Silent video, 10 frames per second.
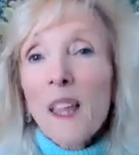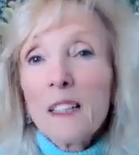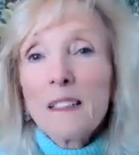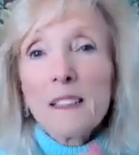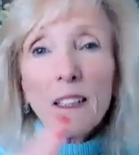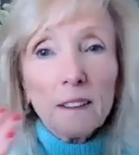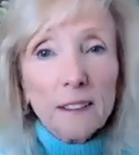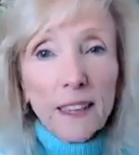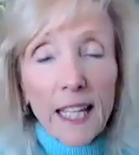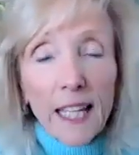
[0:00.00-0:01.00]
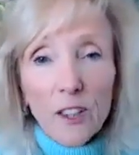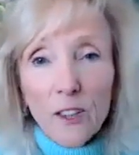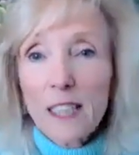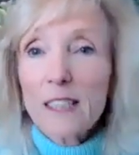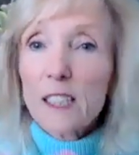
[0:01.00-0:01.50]
it's a
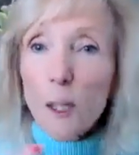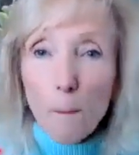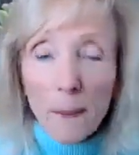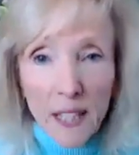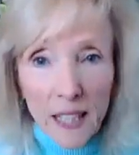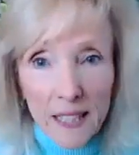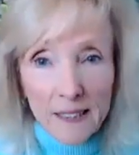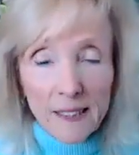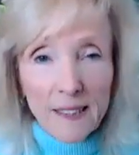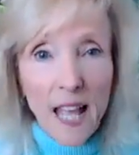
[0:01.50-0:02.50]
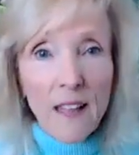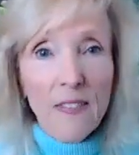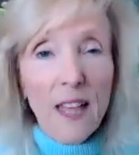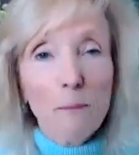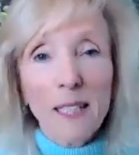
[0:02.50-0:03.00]
layer, it's a piece.
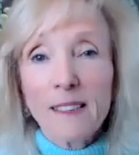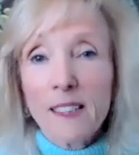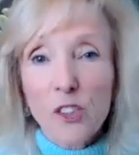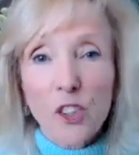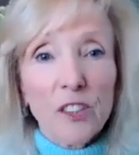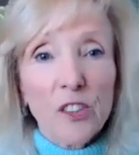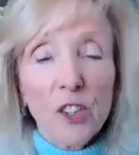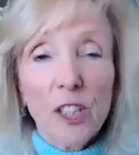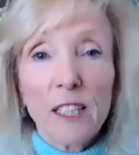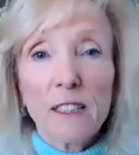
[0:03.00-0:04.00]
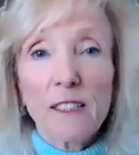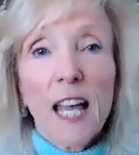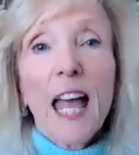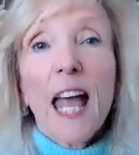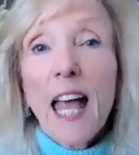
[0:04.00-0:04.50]
And then my suggestion is,
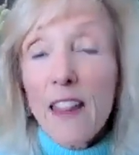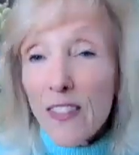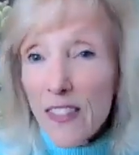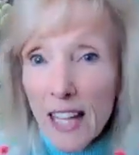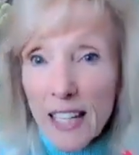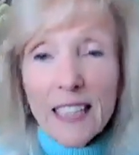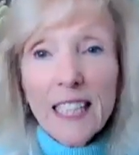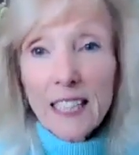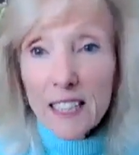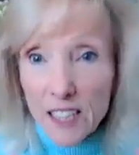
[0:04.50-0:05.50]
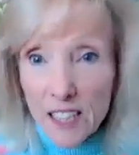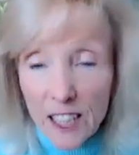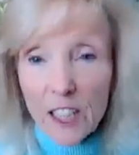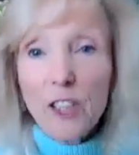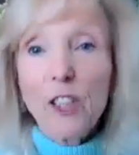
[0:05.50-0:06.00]
and then
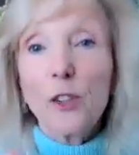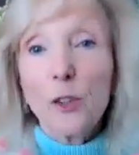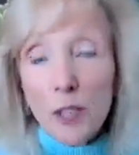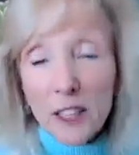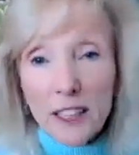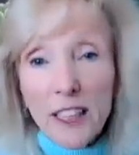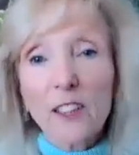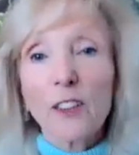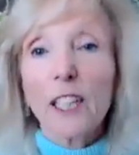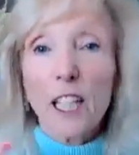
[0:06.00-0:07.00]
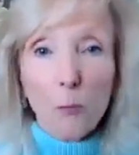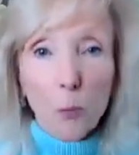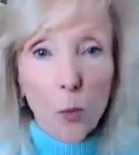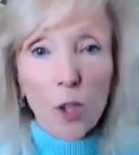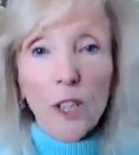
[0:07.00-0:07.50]
continue clearing
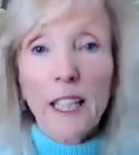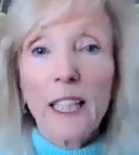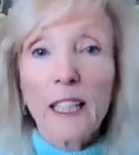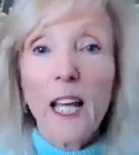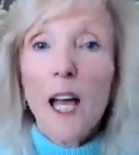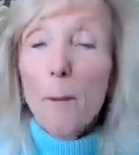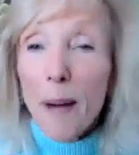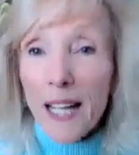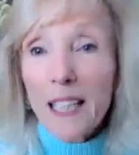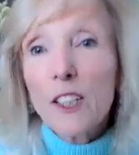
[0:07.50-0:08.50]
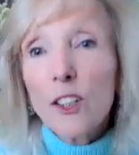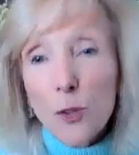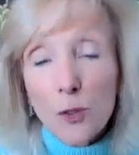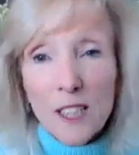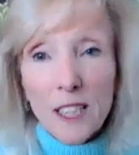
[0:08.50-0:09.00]
and working by
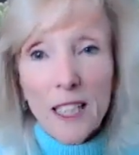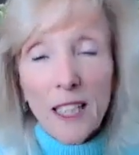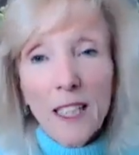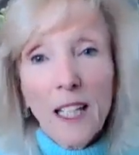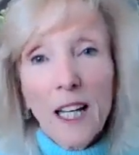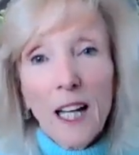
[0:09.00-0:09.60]
using